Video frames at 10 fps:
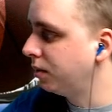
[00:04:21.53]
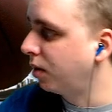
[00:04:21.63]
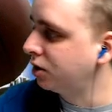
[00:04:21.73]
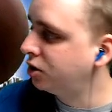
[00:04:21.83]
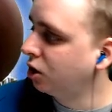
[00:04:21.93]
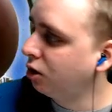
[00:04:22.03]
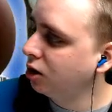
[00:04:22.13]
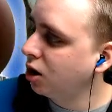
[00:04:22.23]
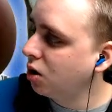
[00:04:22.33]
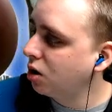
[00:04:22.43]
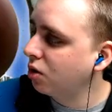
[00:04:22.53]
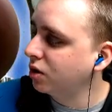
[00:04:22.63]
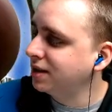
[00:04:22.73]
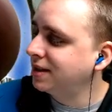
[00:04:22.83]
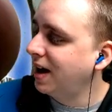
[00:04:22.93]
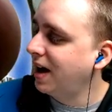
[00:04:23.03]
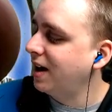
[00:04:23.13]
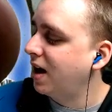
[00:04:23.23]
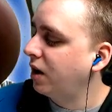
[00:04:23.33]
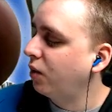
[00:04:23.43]
Bartolo or
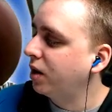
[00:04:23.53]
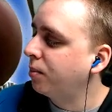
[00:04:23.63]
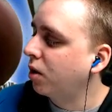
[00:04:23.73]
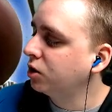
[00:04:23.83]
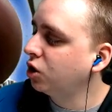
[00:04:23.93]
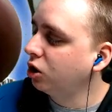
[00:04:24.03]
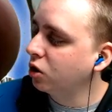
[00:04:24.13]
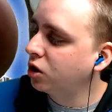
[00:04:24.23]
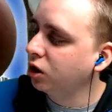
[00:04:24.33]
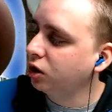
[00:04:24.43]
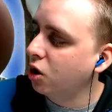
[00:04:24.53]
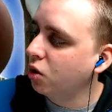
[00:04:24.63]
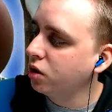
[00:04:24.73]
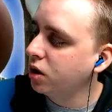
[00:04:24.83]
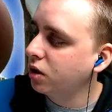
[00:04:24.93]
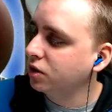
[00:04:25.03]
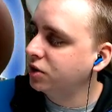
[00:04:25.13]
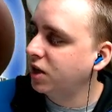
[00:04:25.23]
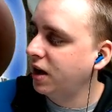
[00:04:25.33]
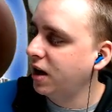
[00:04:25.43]
Zion? What, Bartolo Colon or
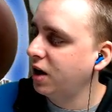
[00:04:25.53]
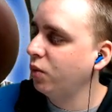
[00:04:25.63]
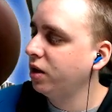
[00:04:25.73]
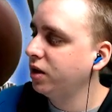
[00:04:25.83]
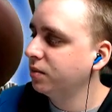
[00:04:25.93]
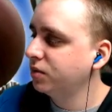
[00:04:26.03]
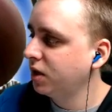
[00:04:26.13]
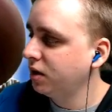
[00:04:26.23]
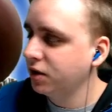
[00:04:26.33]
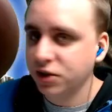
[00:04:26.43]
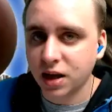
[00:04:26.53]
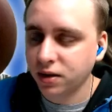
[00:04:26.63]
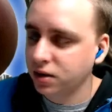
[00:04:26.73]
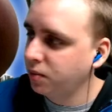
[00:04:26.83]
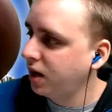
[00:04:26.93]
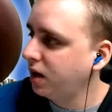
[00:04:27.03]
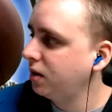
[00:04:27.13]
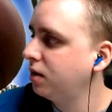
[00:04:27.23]
Zion Williamson? Is that the debate?